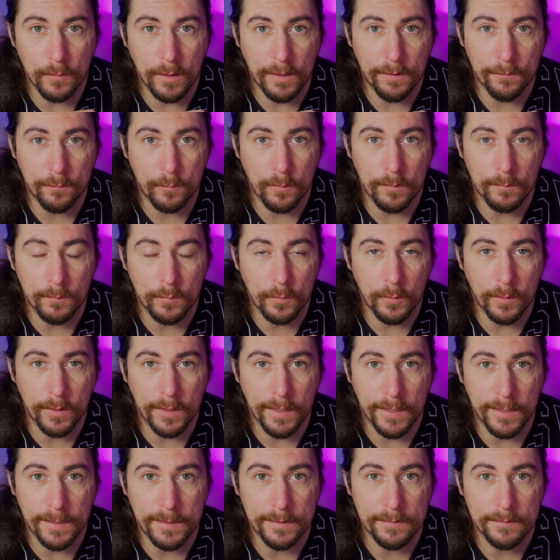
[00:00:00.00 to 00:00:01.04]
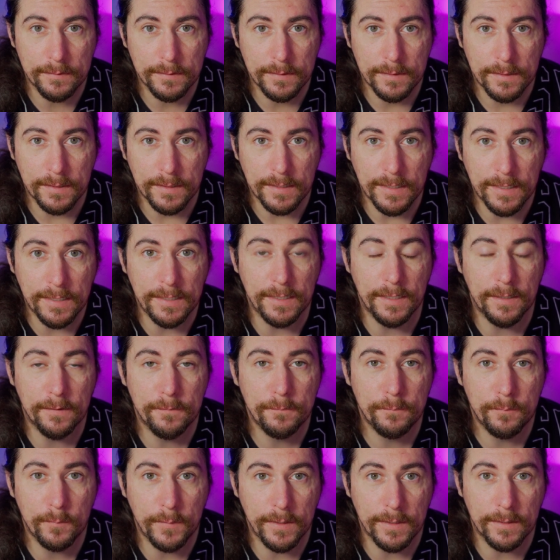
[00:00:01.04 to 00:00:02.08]
f1.8
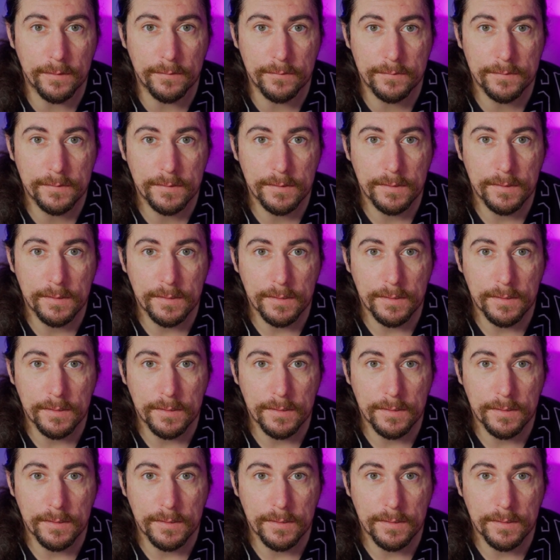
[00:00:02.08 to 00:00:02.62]
EF mount